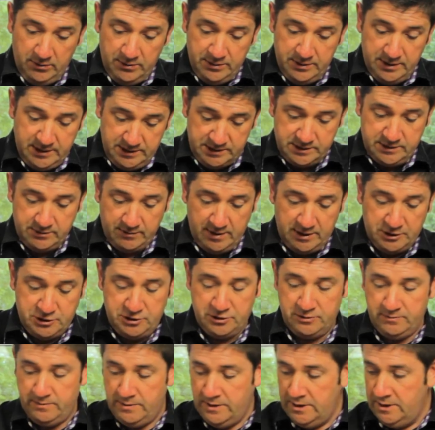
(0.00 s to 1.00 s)
in this
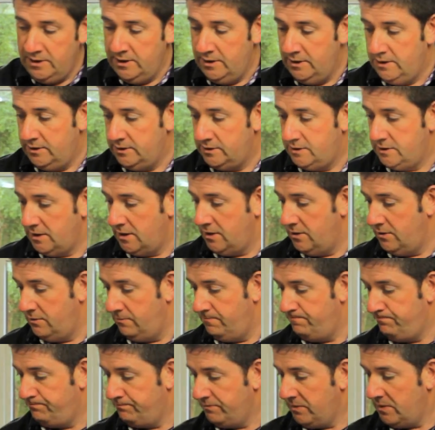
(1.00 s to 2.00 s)
direction. So
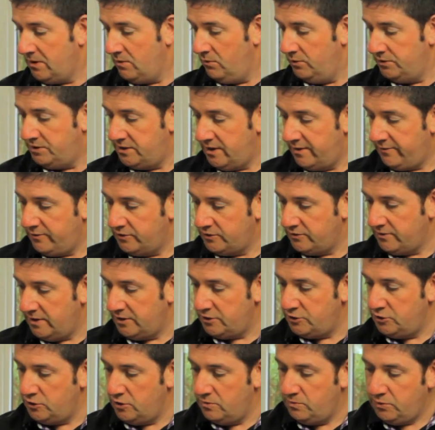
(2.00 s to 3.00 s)
whichever
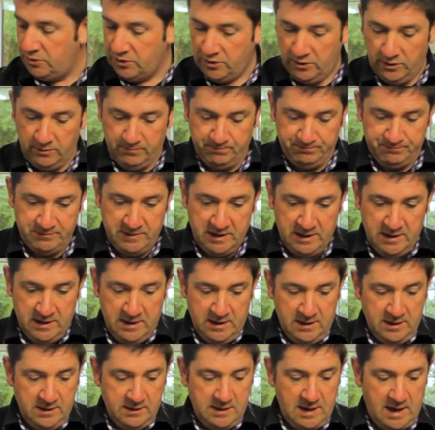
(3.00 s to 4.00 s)
direction you put it on.
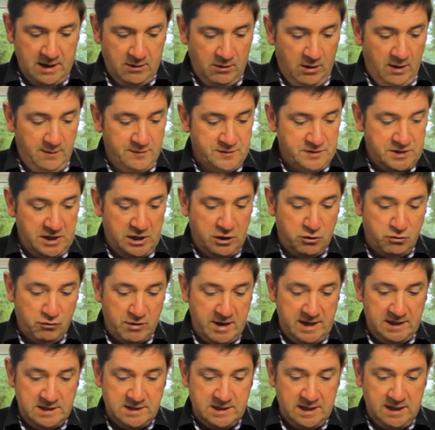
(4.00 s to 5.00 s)
Now, obviously
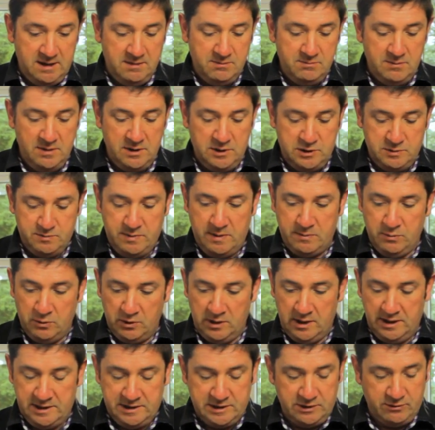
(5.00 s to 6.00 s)
grating, most people
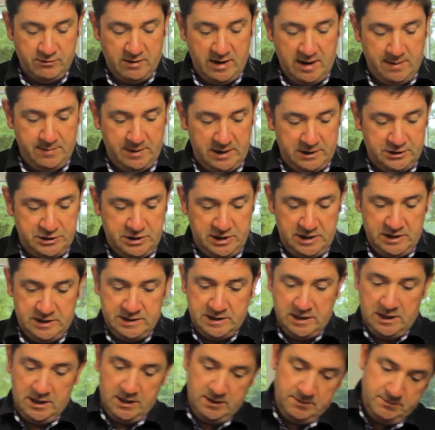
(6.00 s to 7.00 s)
like to grate a bit of cheese at
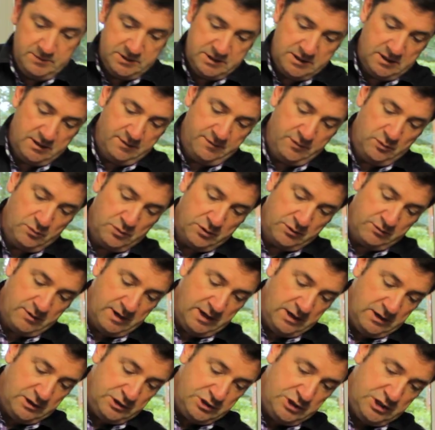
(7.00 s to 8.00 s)
home. So if you want to grate
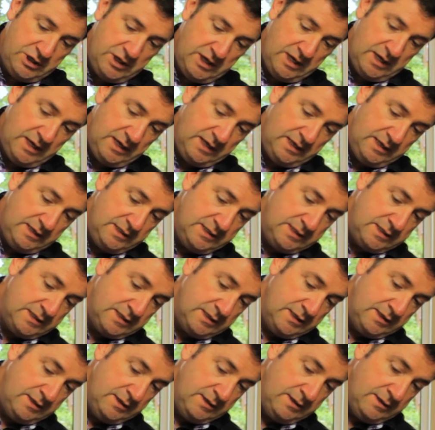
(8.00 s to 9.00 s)
your cheese,
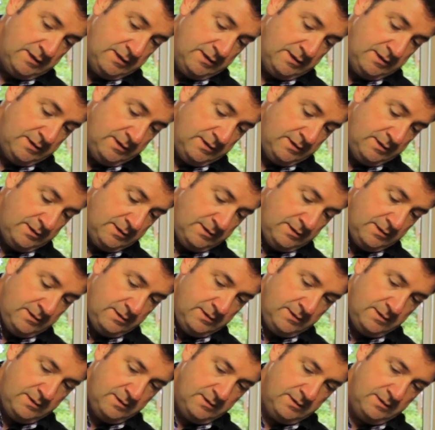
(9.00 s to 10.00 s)

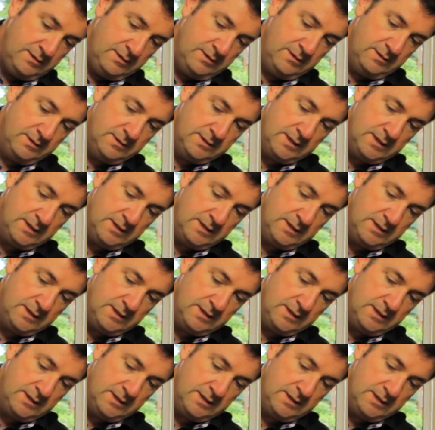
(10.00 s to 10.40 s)
it's